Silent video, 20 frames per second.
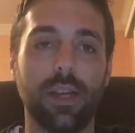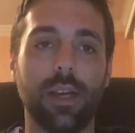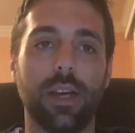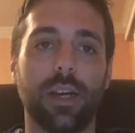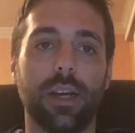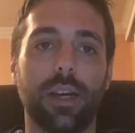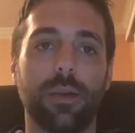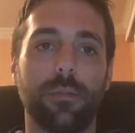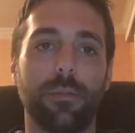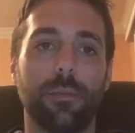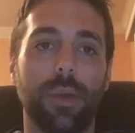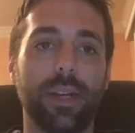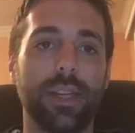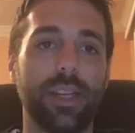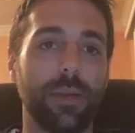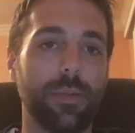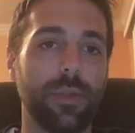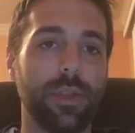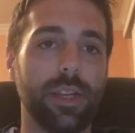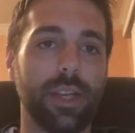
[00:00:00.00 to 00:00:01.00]
My
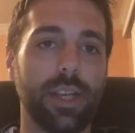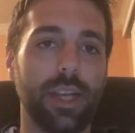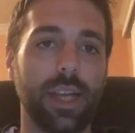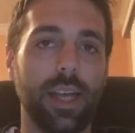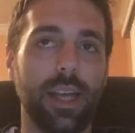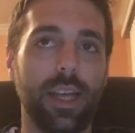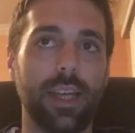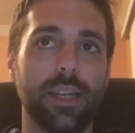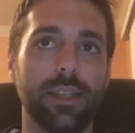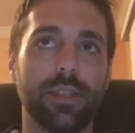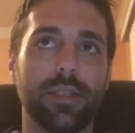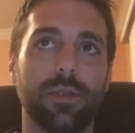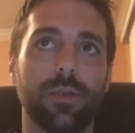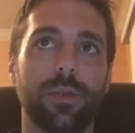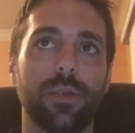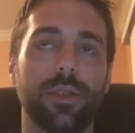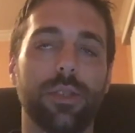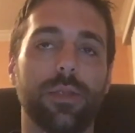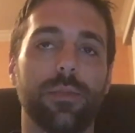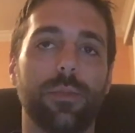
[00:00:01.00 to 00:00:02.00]
tip of the day is
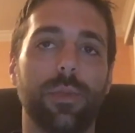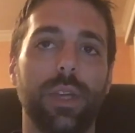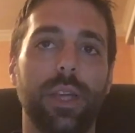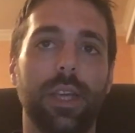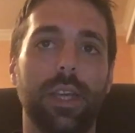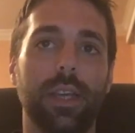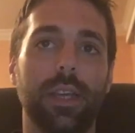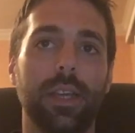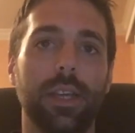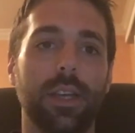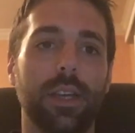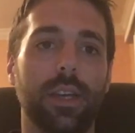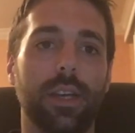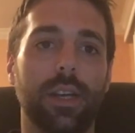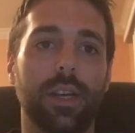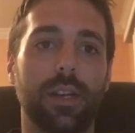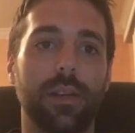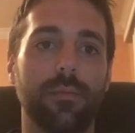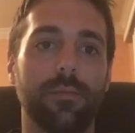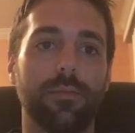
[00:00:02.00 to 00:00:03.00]
going to be
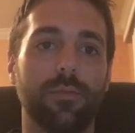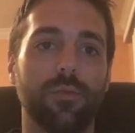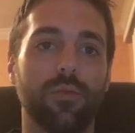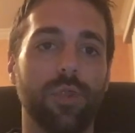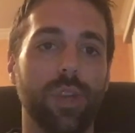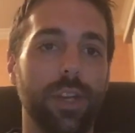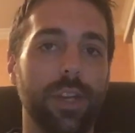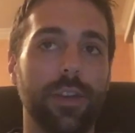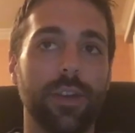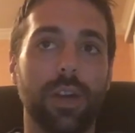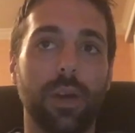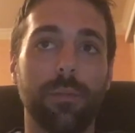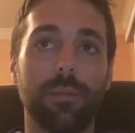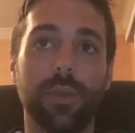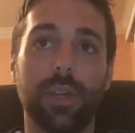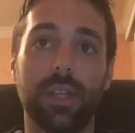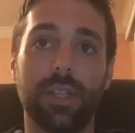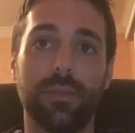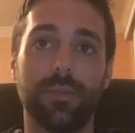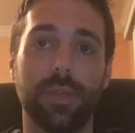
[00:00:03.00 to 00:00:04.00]
read your
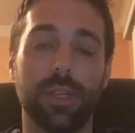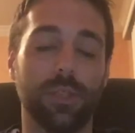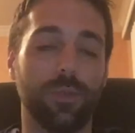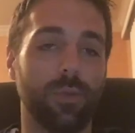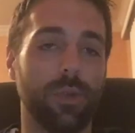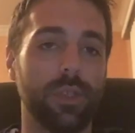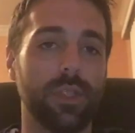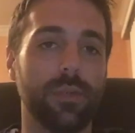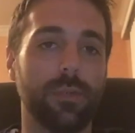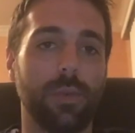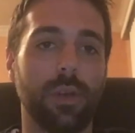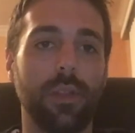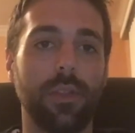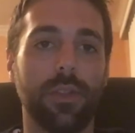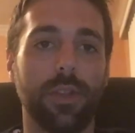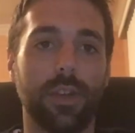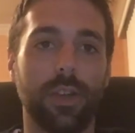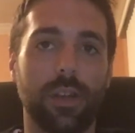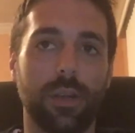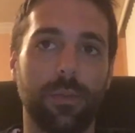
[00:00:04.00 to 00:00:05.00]
updates because once a month
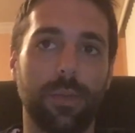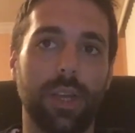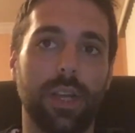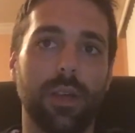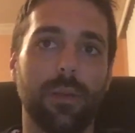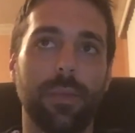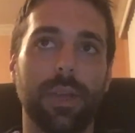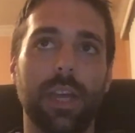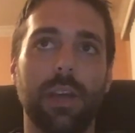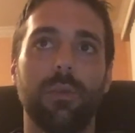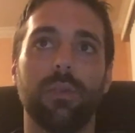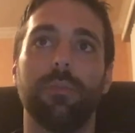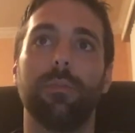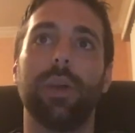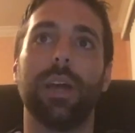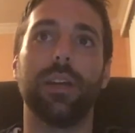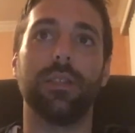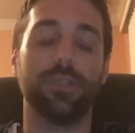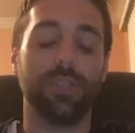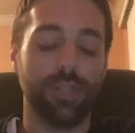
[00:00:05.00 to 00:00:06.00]
they're going to be coming out with
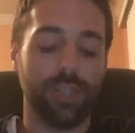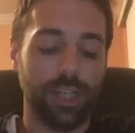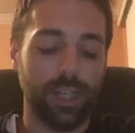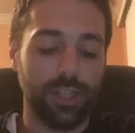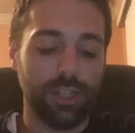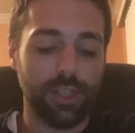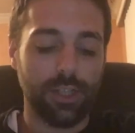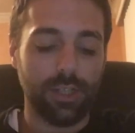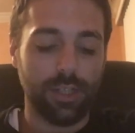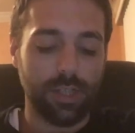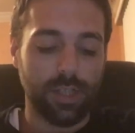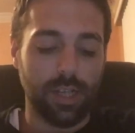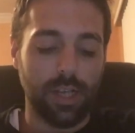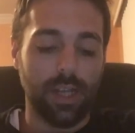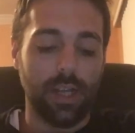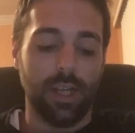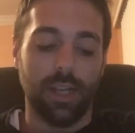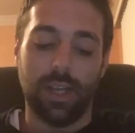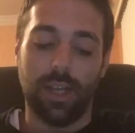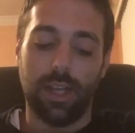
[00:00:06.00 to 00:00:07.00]
balance changes
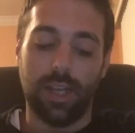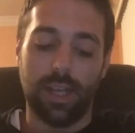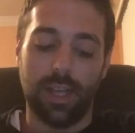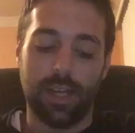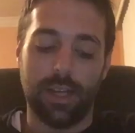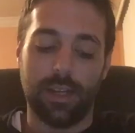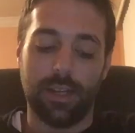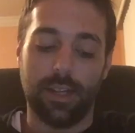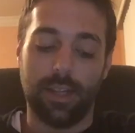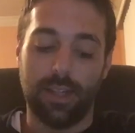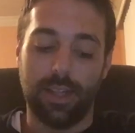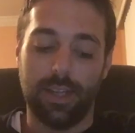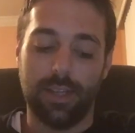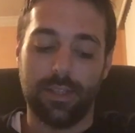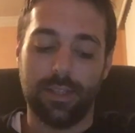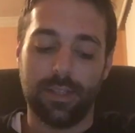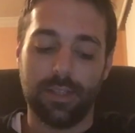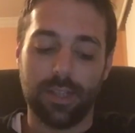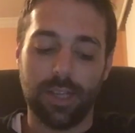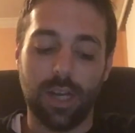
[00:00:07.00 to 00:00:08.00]
and they
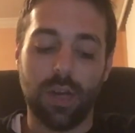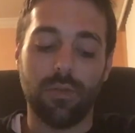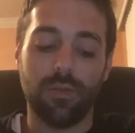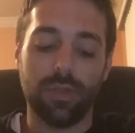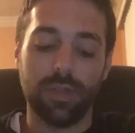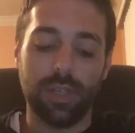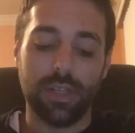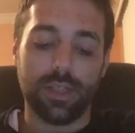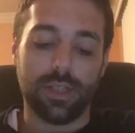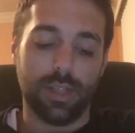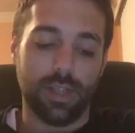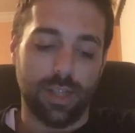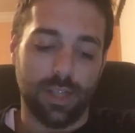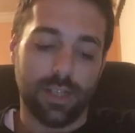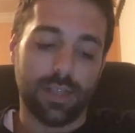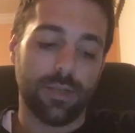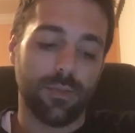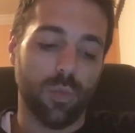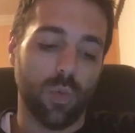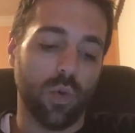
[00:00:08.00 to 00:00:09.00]
just got released
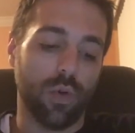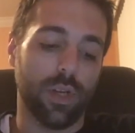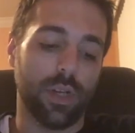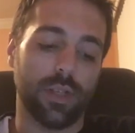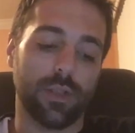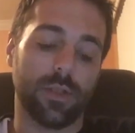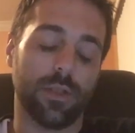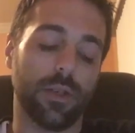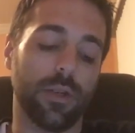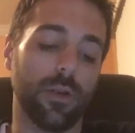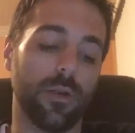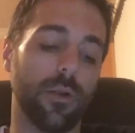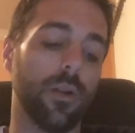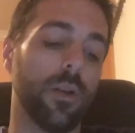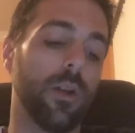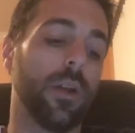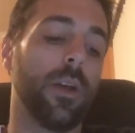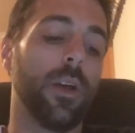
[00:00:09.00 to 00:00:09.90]
this morning. So